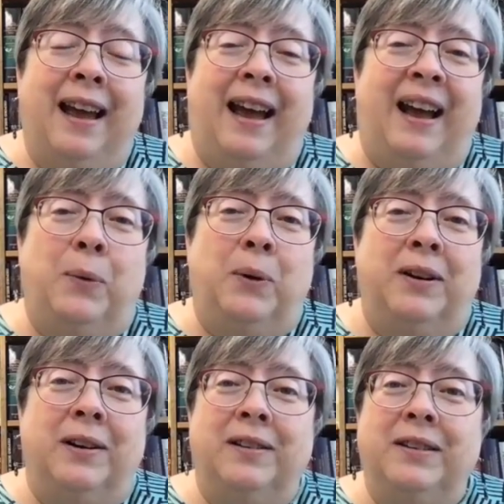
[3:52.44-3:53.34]

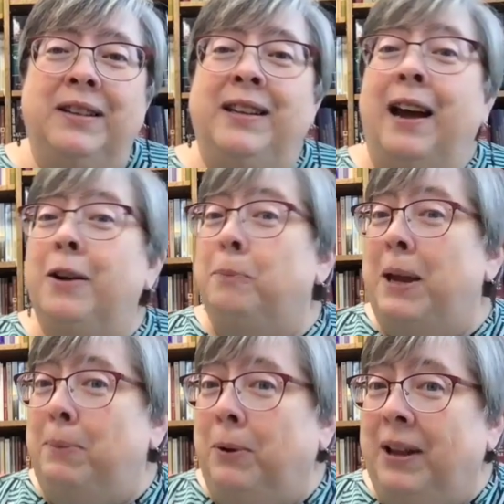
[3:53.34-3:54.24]
our young
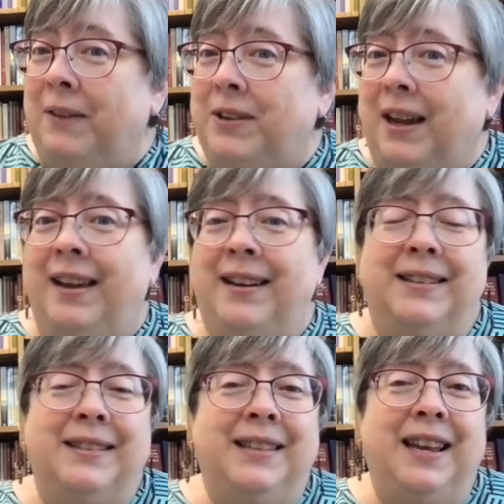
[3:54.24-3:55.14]
people have done
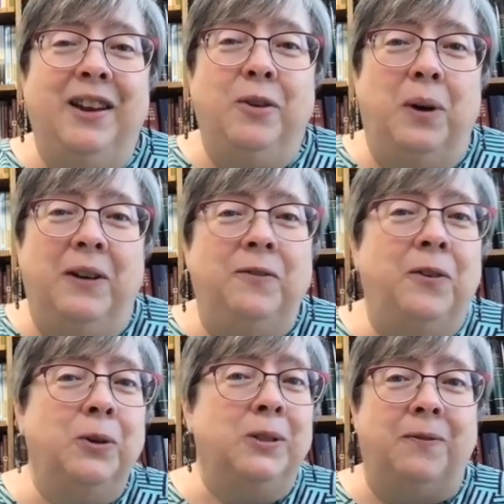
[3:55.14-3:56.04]
and seeing what
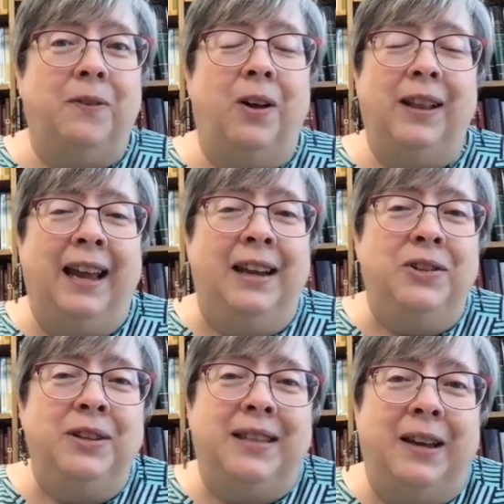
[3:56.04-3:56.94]
folks of all
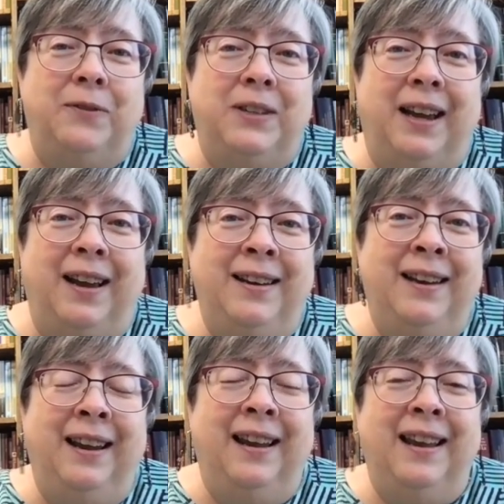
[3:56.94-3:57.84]
ages have
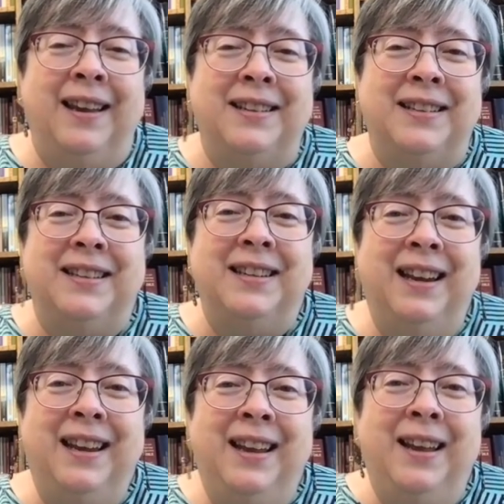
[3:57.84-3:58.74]
done, and
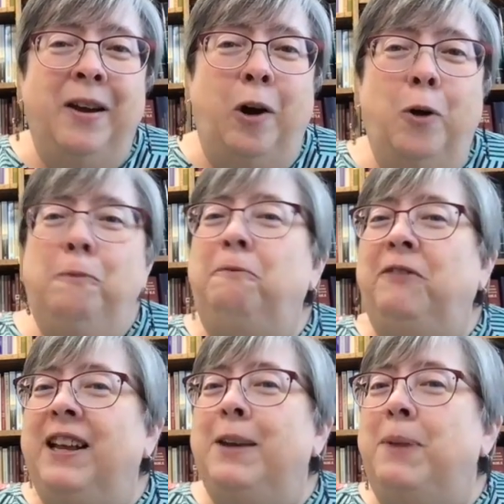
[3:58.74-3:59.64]

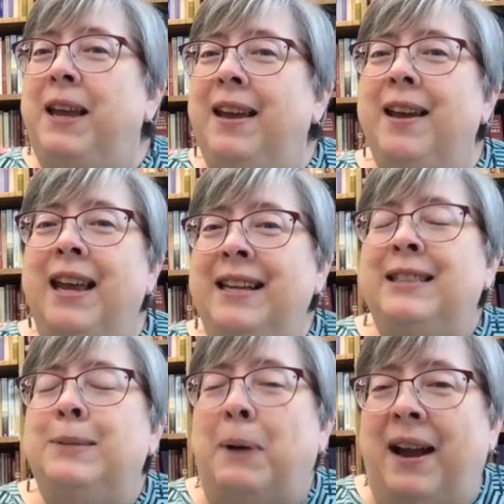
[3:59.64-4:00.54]
hopefully being
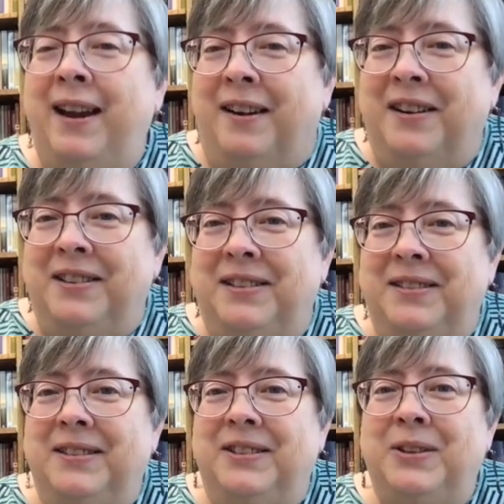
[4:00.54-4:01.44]
inspired
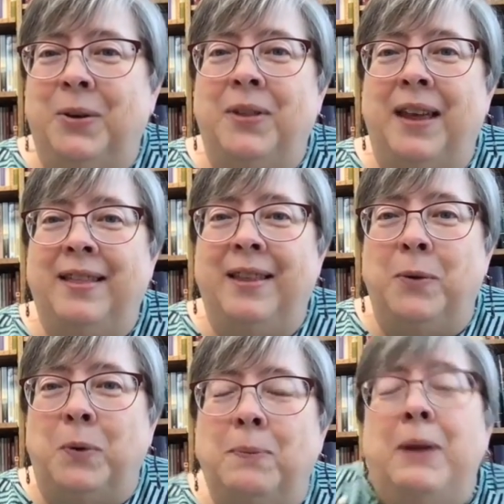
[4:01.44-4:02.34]
so that
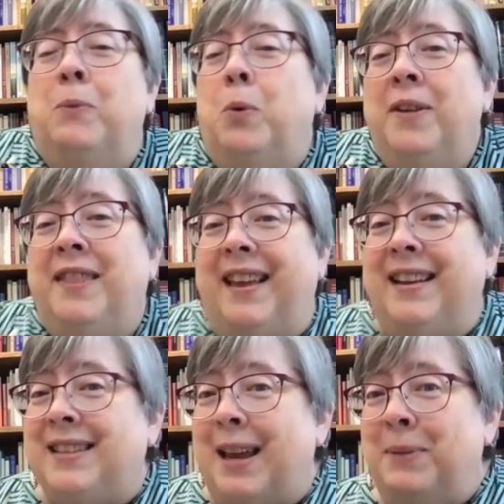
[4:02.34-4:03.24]
there will be more
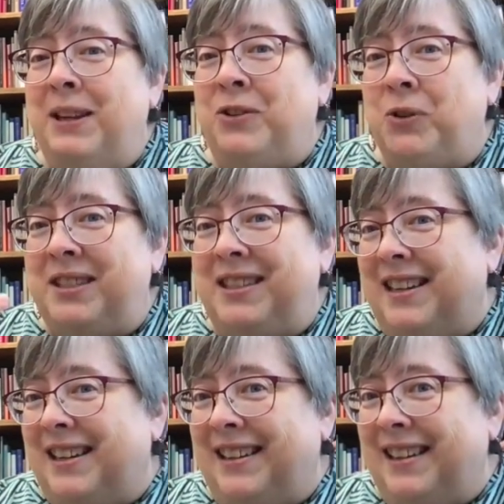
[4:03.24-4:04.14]
things I'm
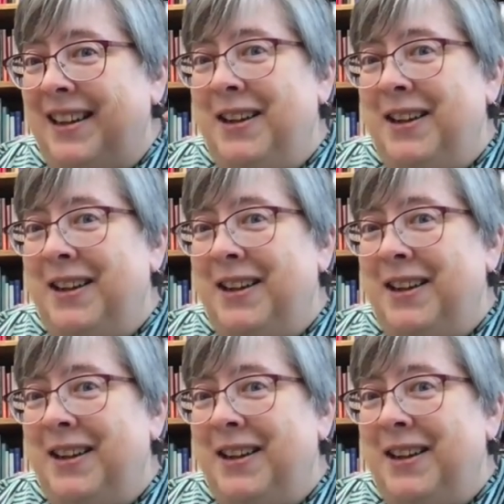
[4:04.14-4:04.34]
interested in